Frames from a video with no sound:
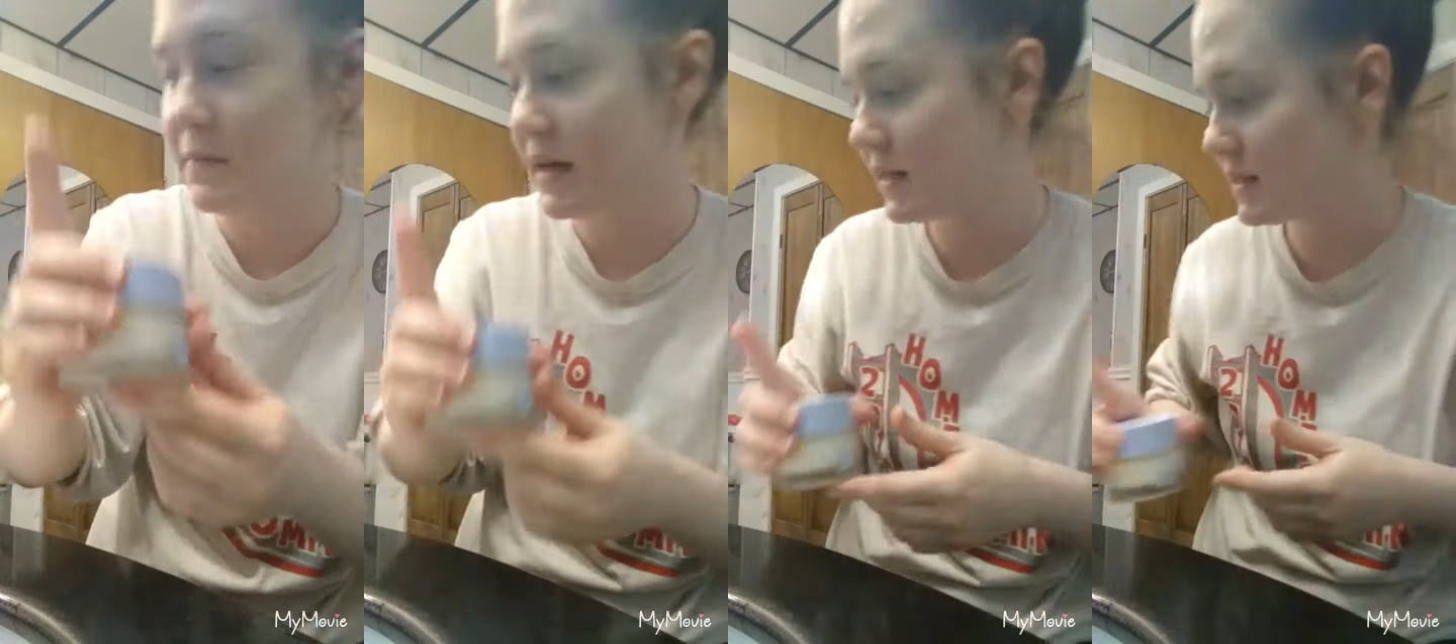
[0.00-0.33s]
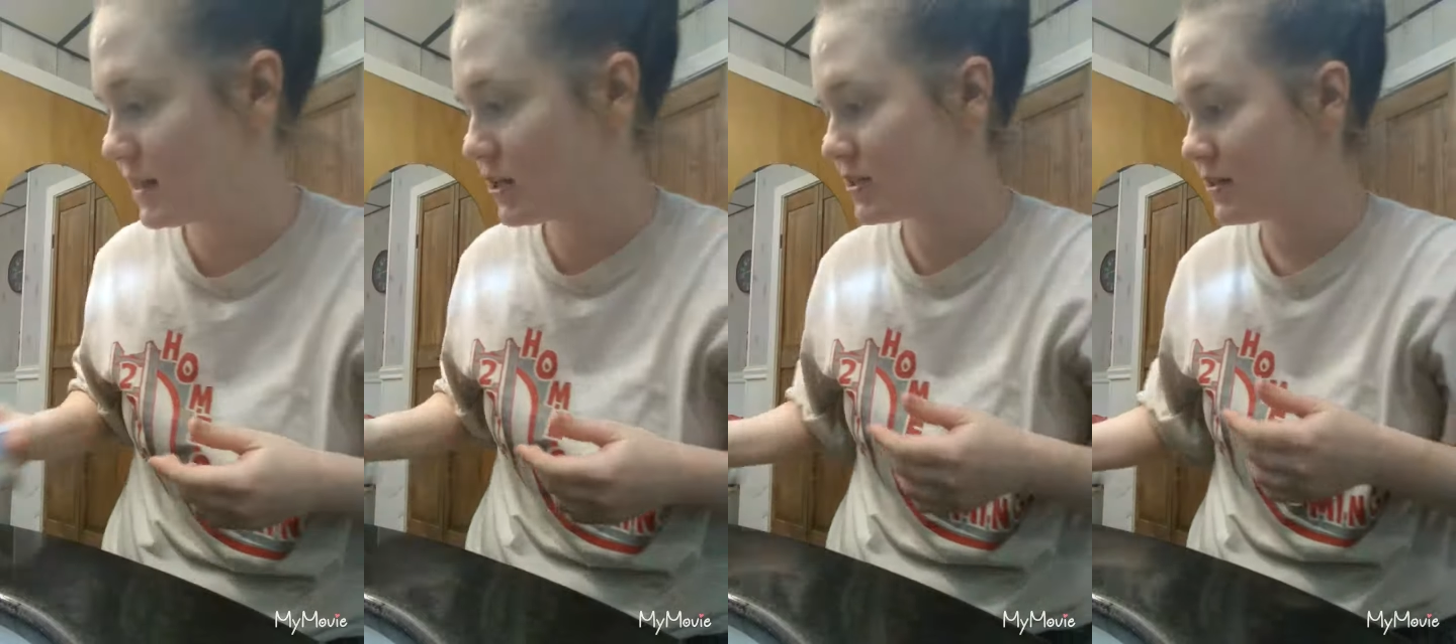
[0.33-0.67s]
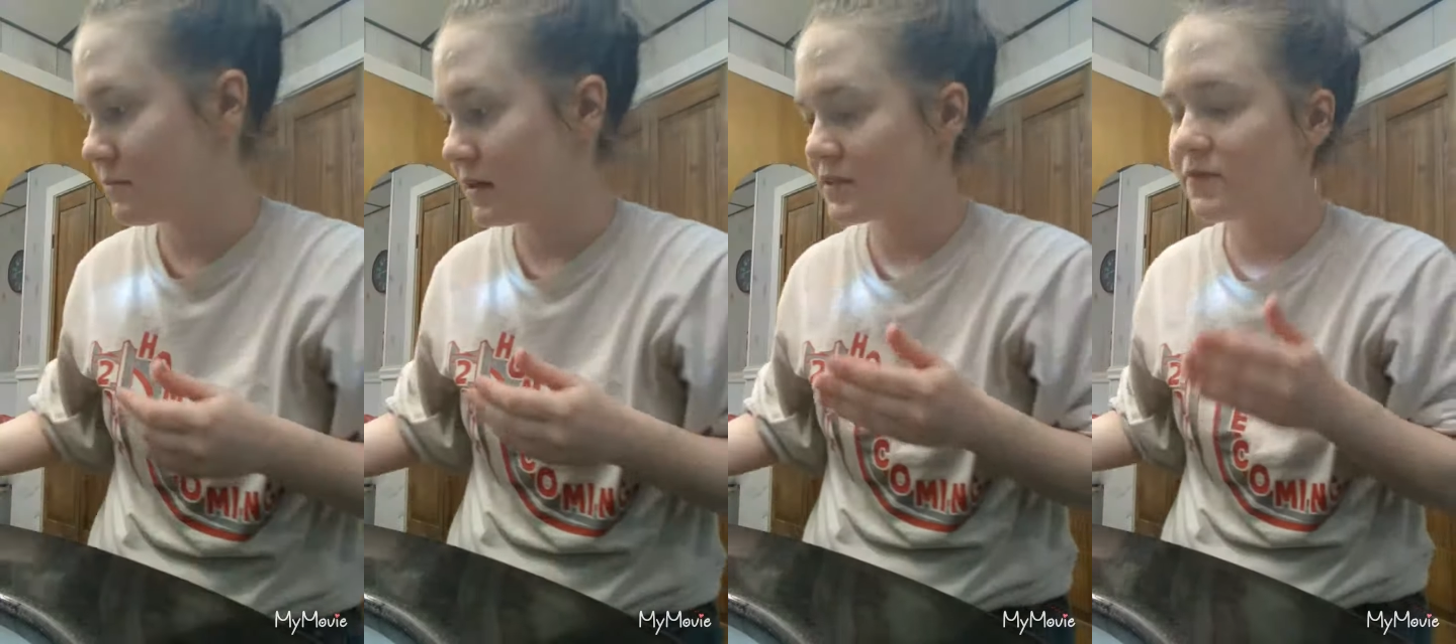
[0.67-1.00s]
mixed, they just
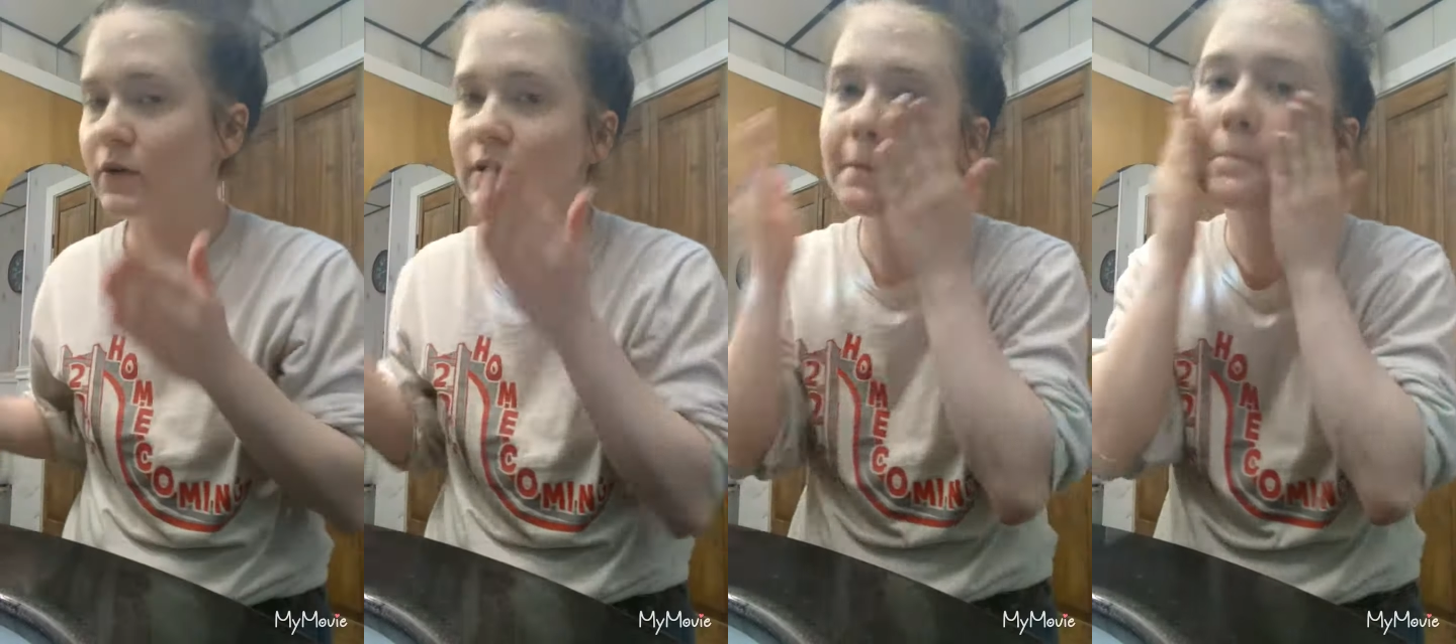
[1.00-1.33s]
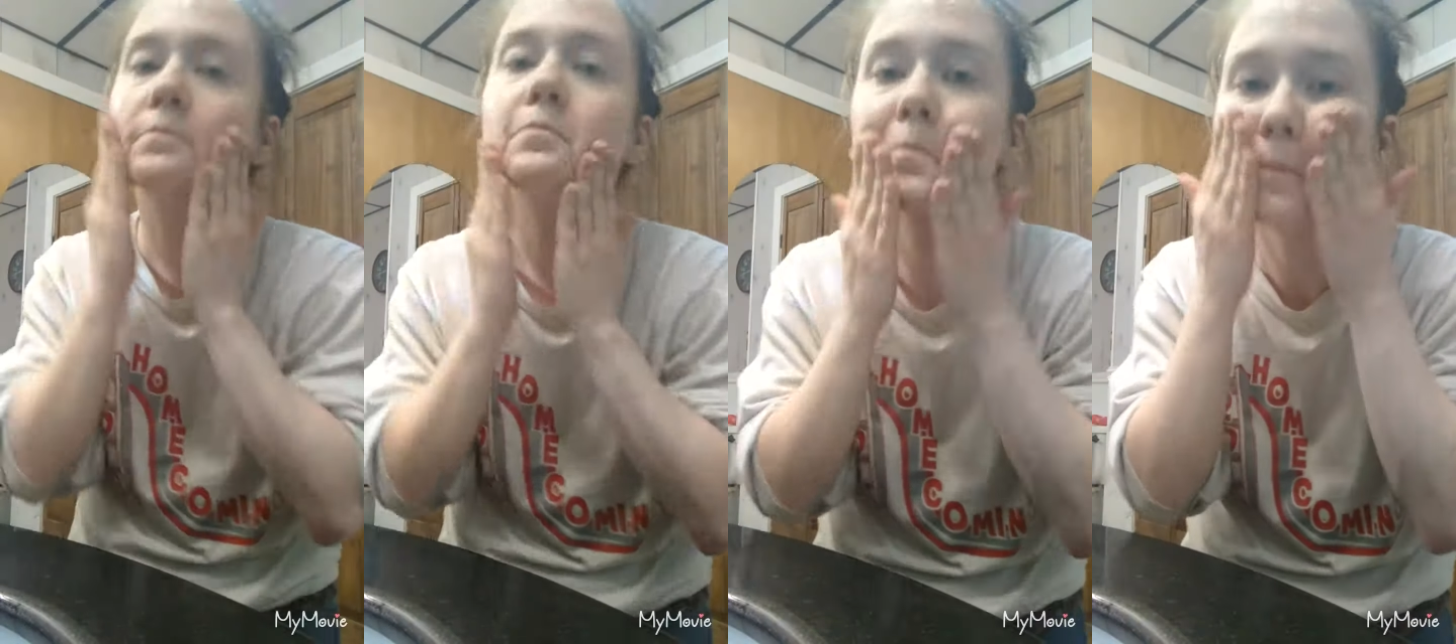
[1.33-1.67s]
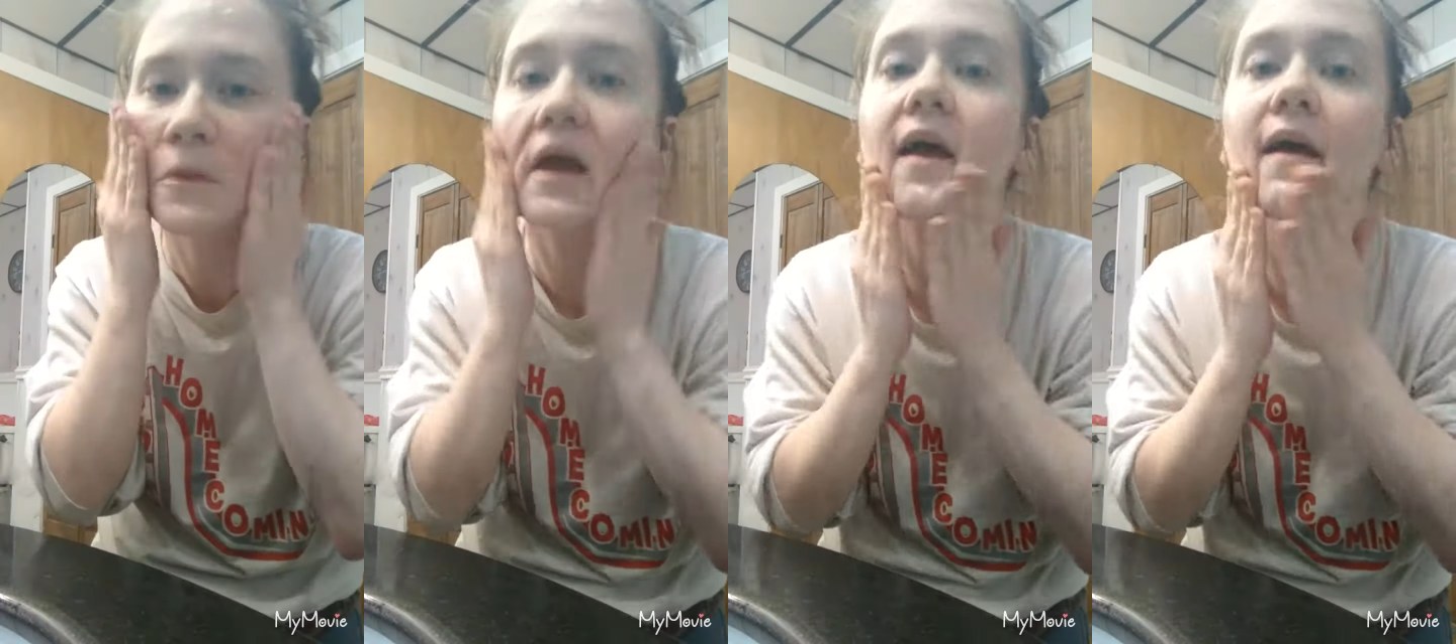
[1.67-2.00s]
didn't mix fully.
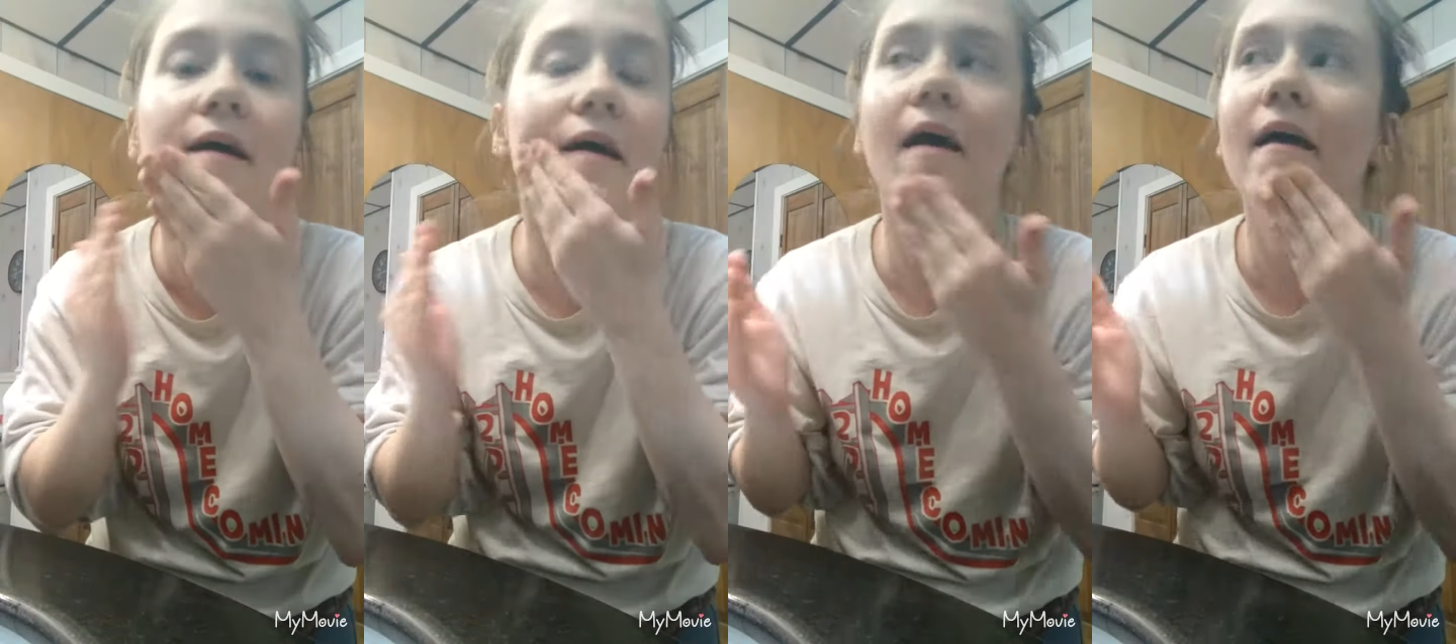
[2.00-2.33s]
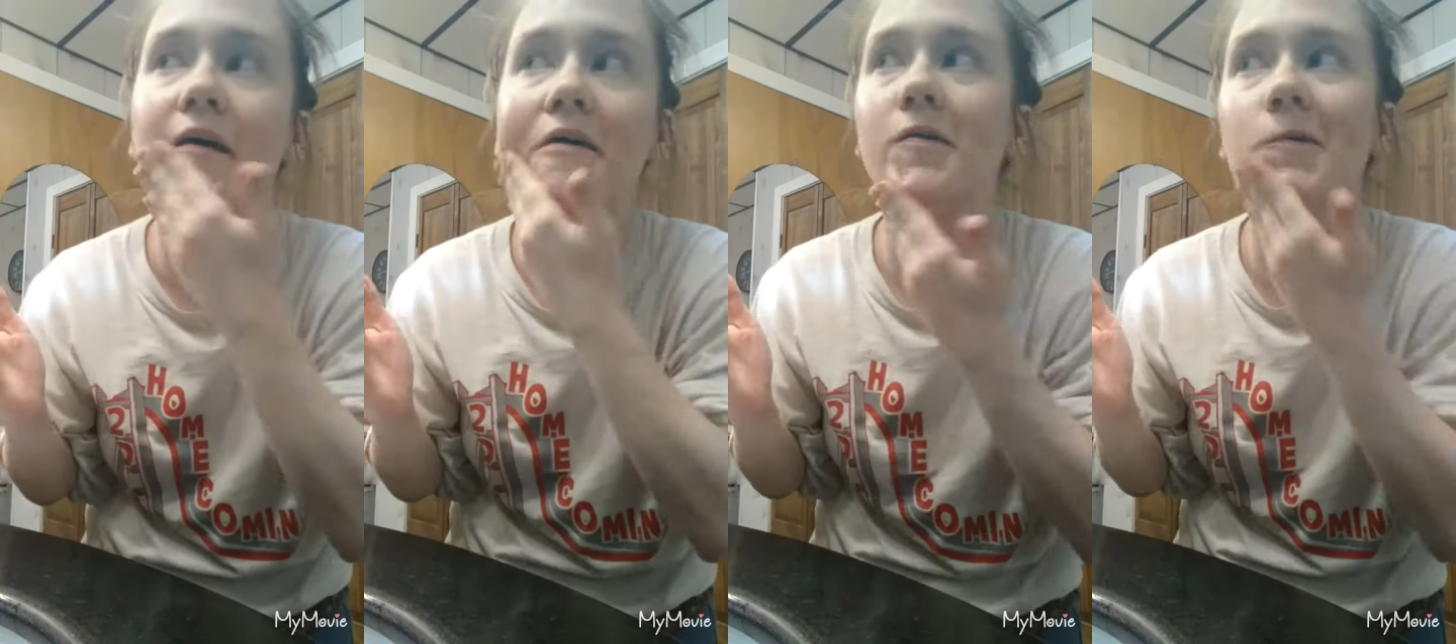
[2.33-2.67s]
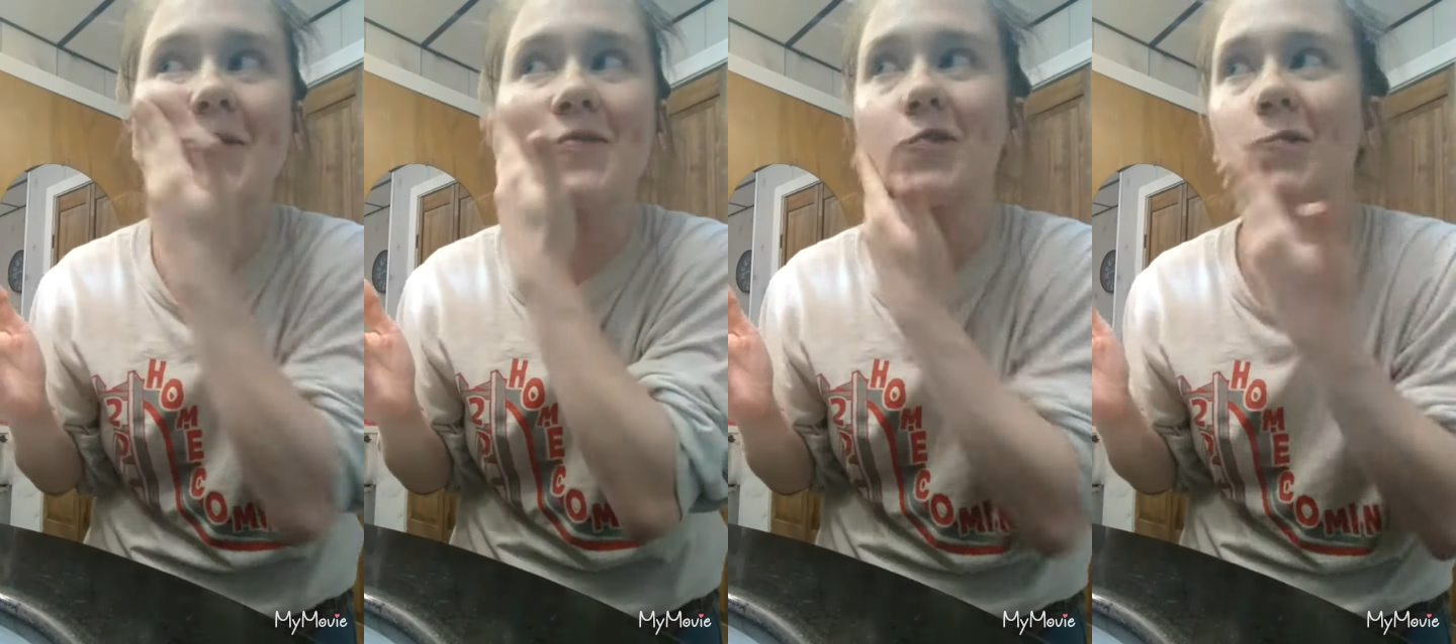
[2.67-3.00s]
Okay.
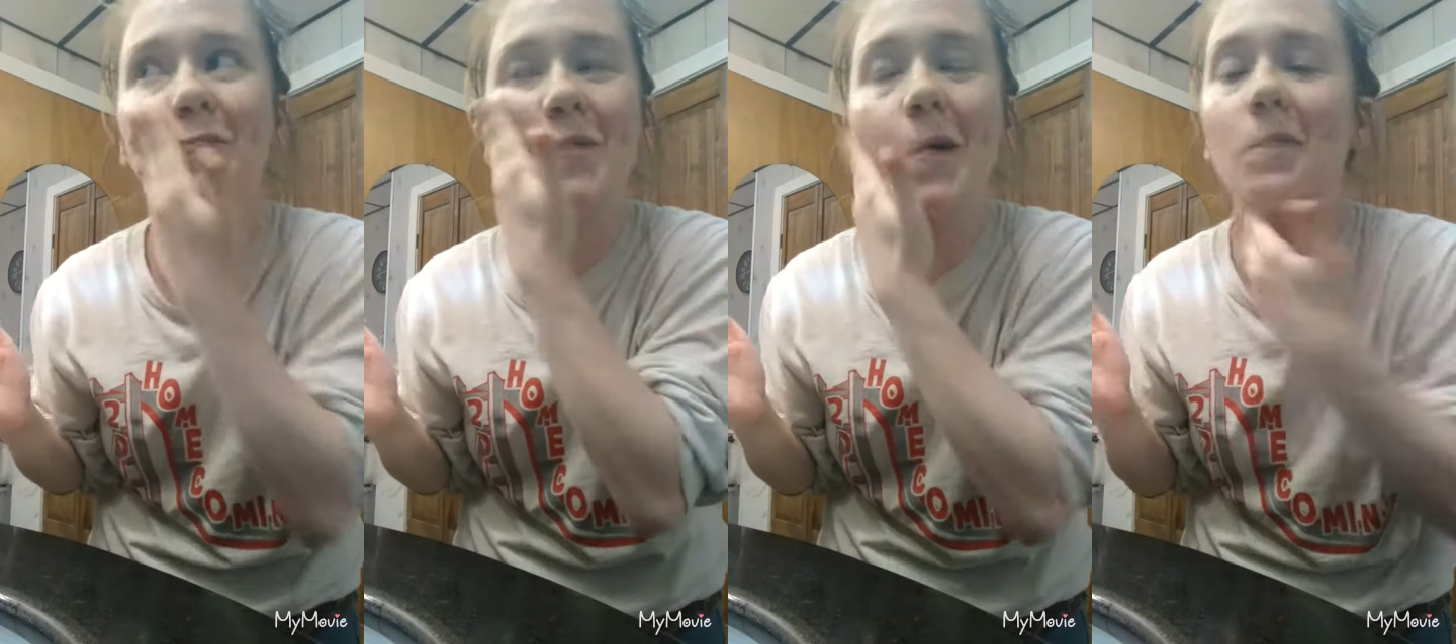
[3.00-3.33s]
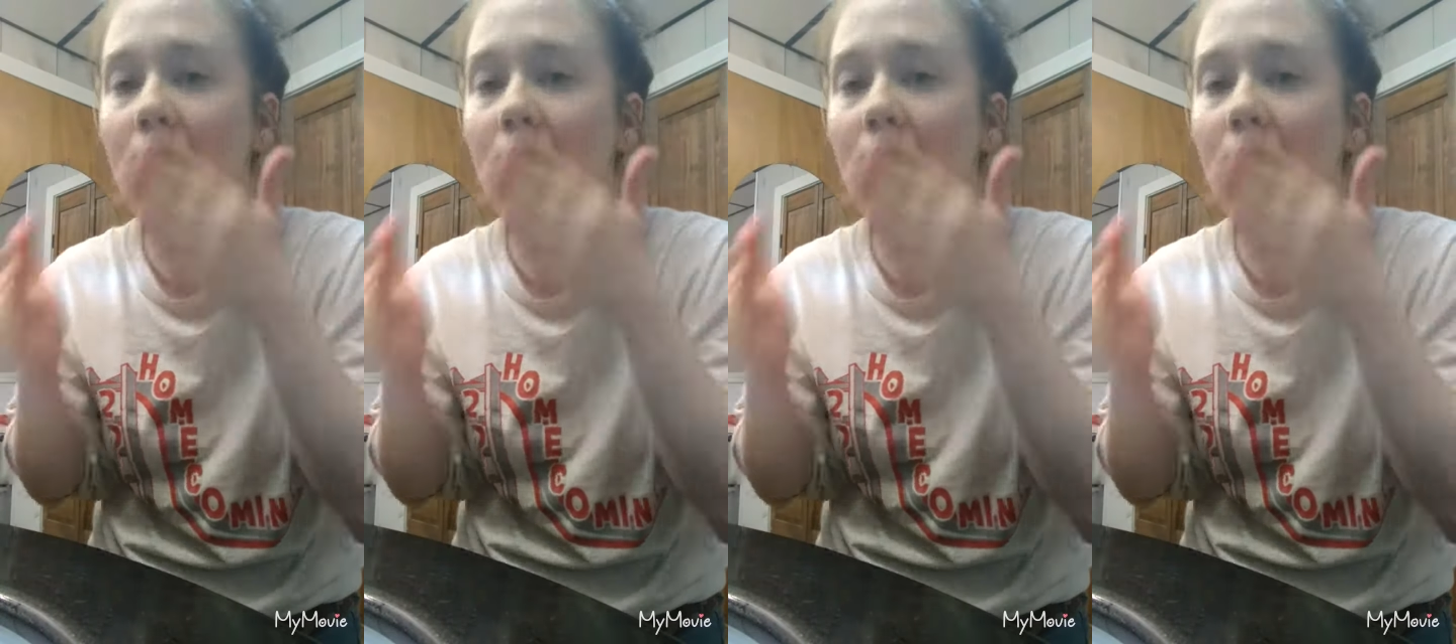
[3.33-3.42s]
Now we're just gonna rub